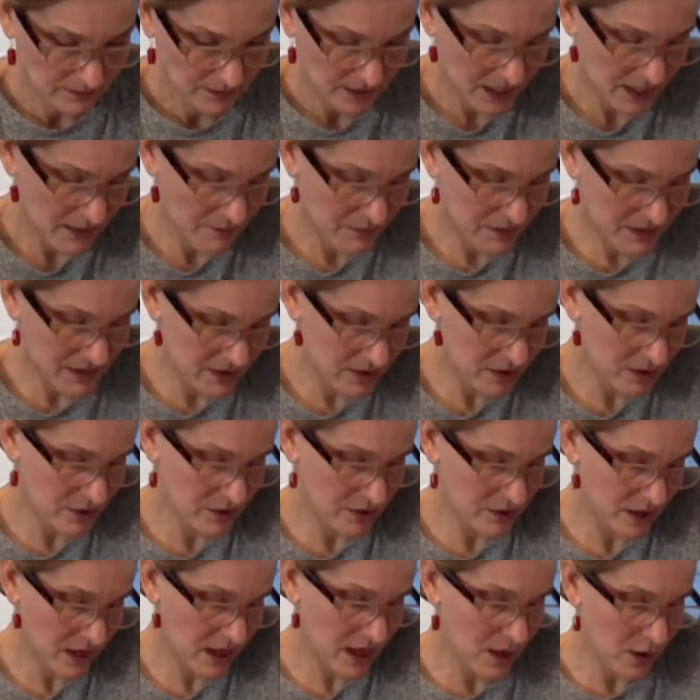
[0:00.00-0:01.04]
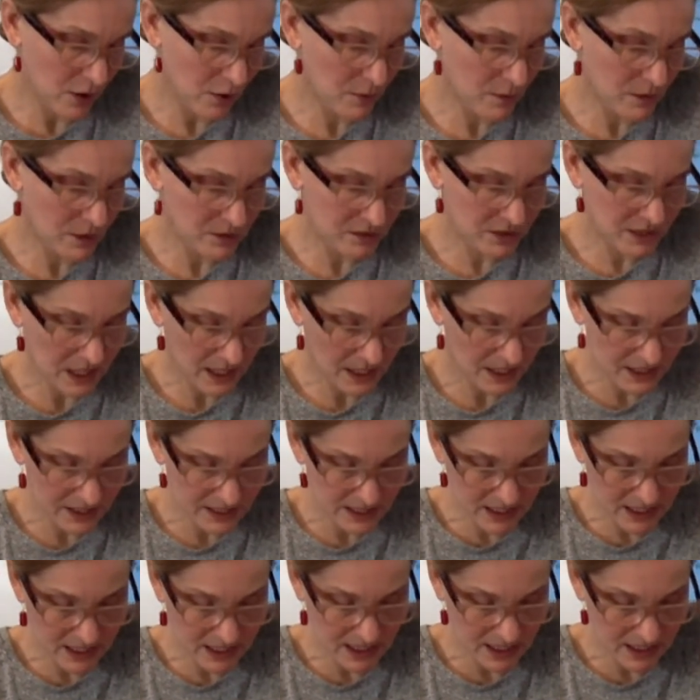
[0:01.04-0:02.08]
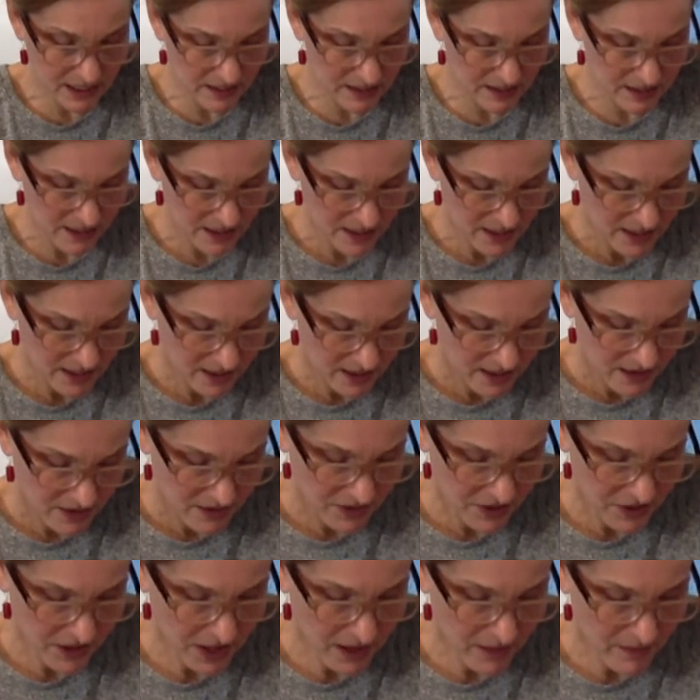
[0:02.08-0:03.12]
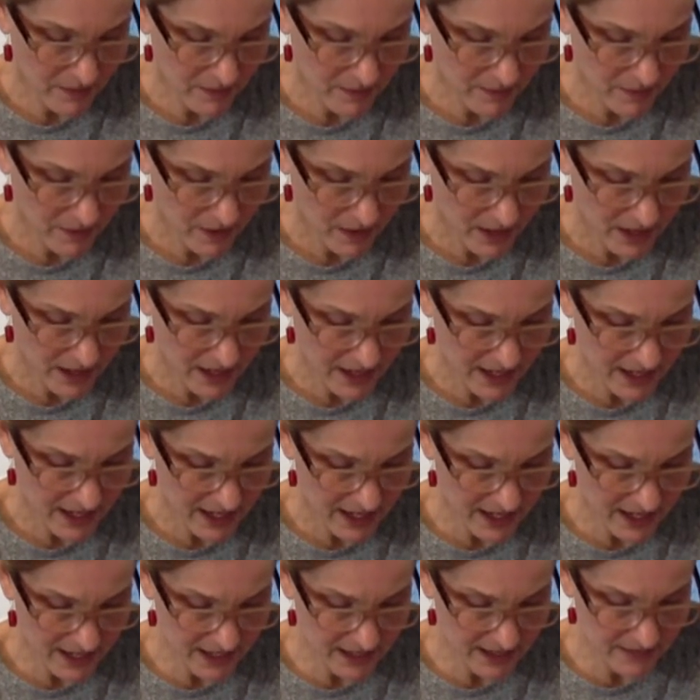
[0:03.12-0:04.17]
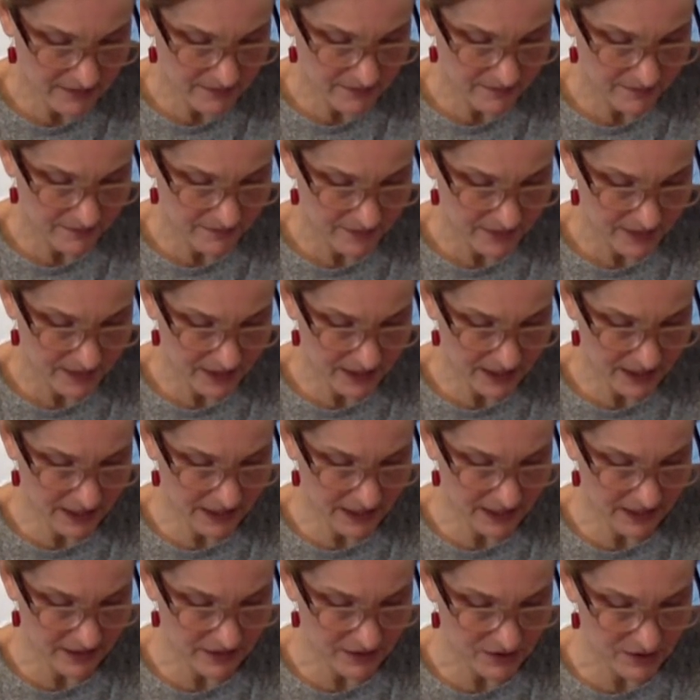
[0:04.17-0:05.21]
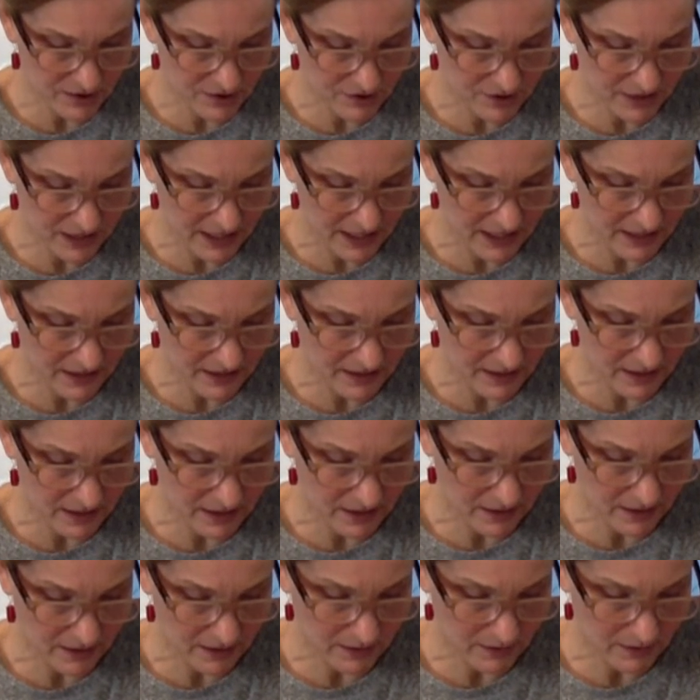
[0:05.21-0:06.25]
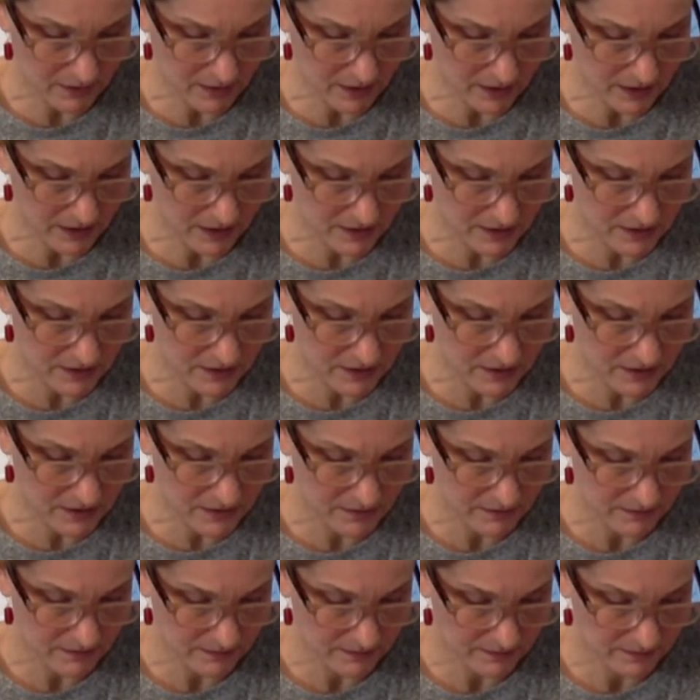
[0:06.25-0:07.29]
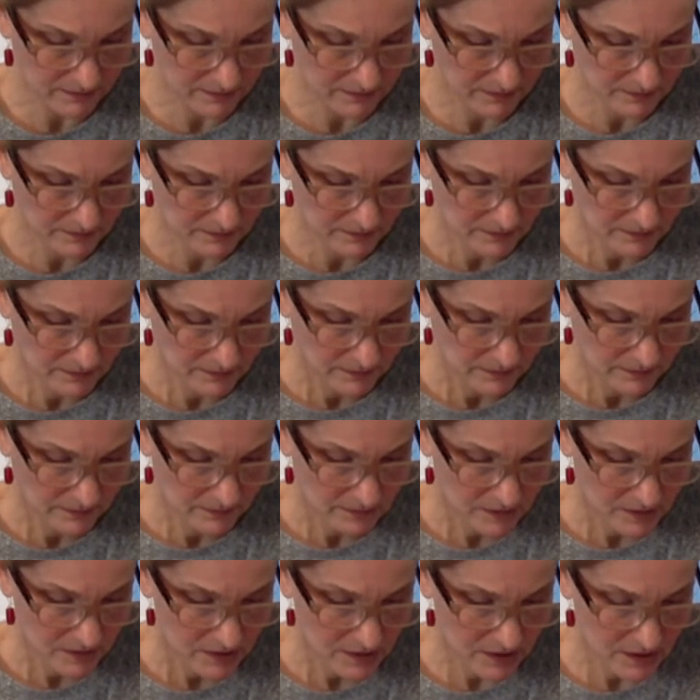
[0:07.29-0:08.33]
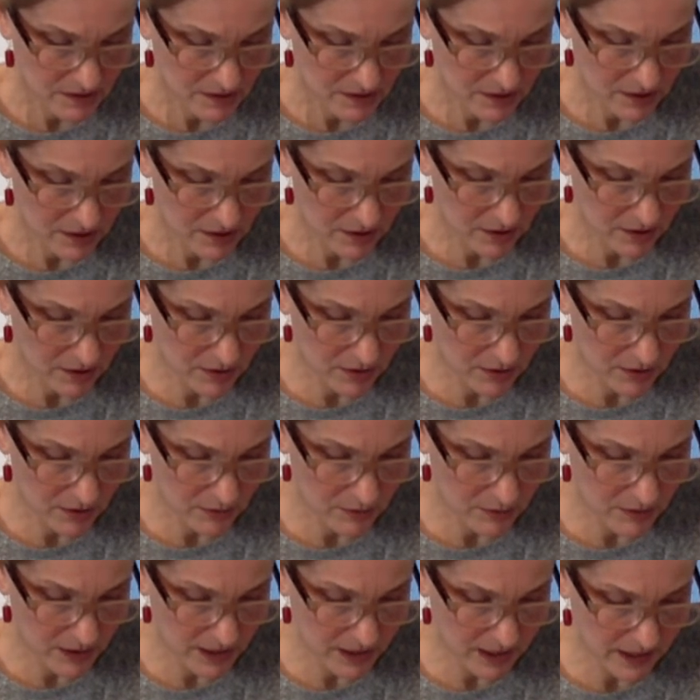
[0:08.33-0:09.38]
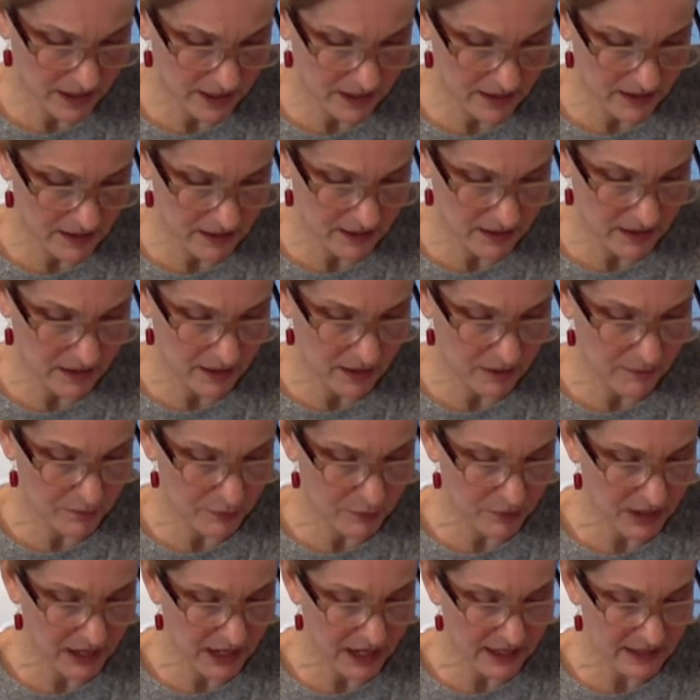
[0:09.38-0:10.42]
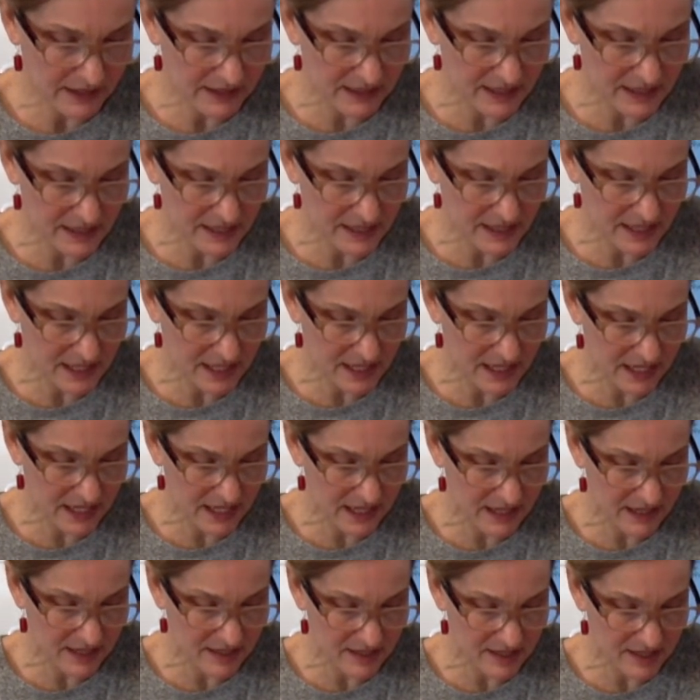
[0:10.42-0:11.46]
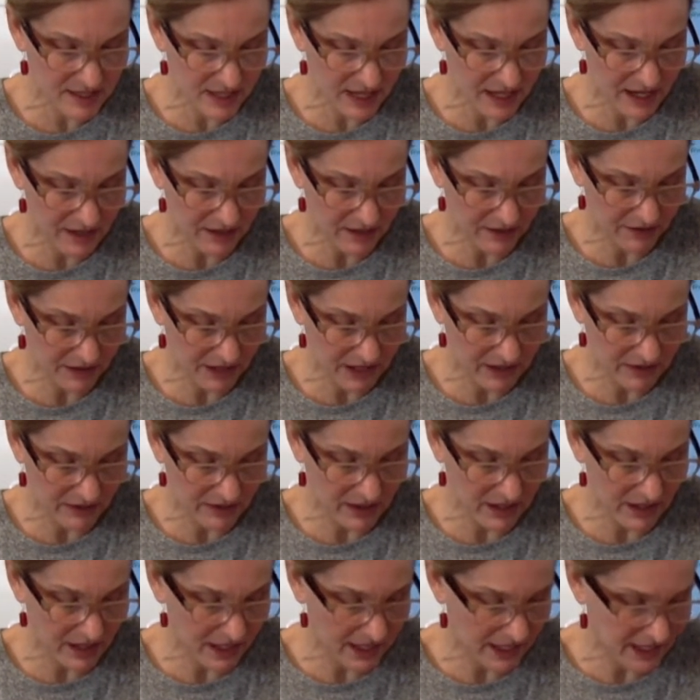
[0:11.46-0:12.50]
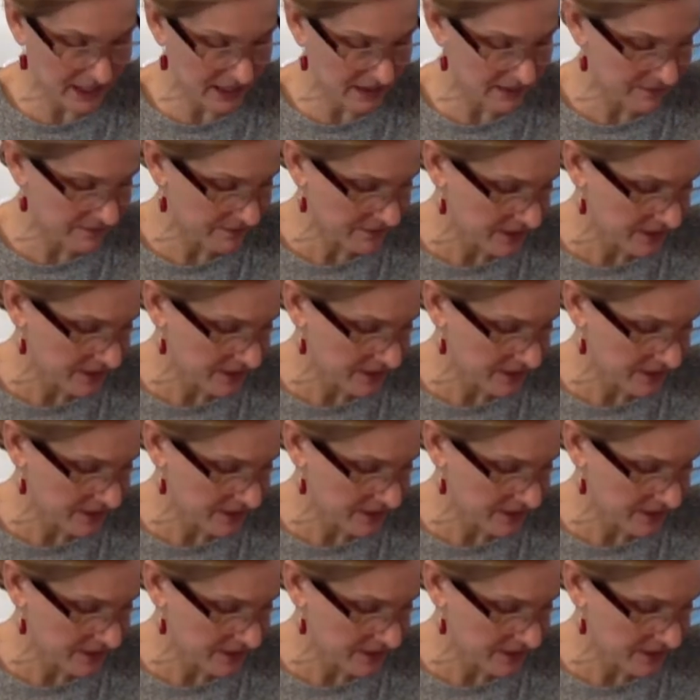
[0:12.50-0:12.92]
Keeping your elbow tucked in, thumb ahead, and I cut straight across. Slow cut. And I'm practicing, staying on that line.